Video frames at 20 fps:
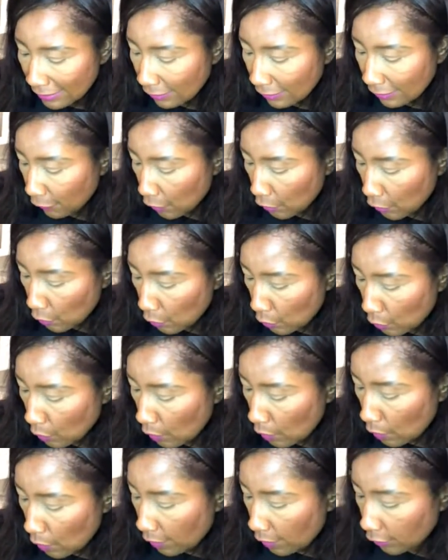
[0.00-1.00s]
Guys, if
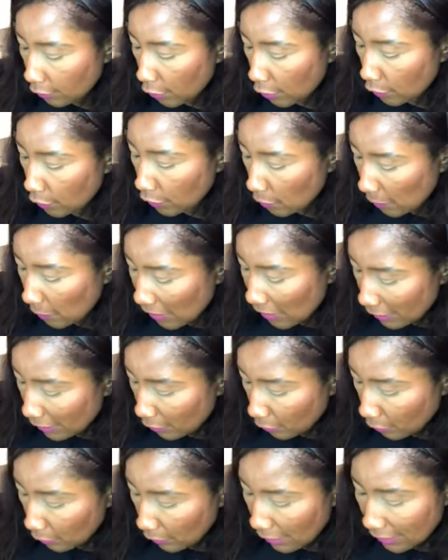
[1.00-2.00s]
you know
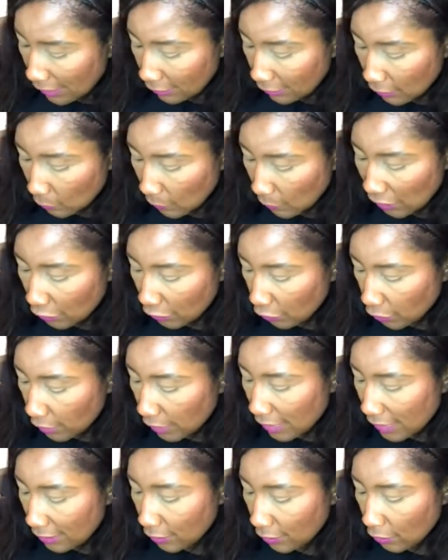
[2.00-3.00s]
somebody who likes
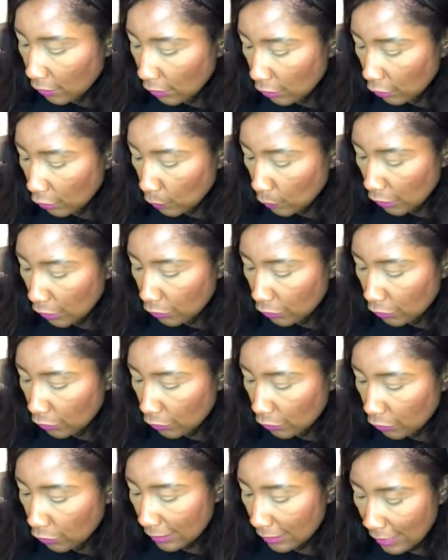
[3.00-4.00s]
sweet treats or sweet
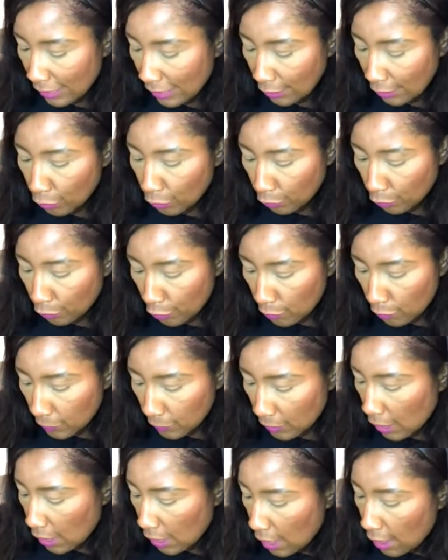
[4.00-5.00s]
treats keto
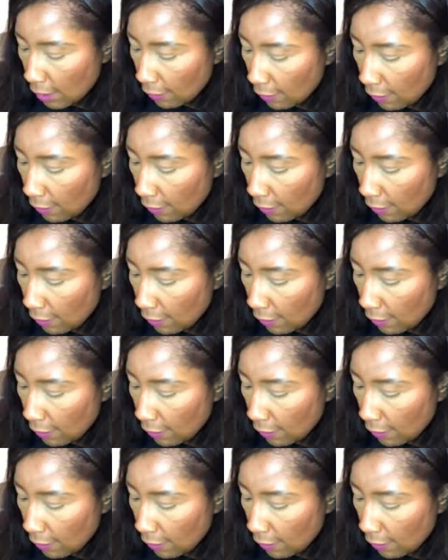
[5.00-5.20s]
groups,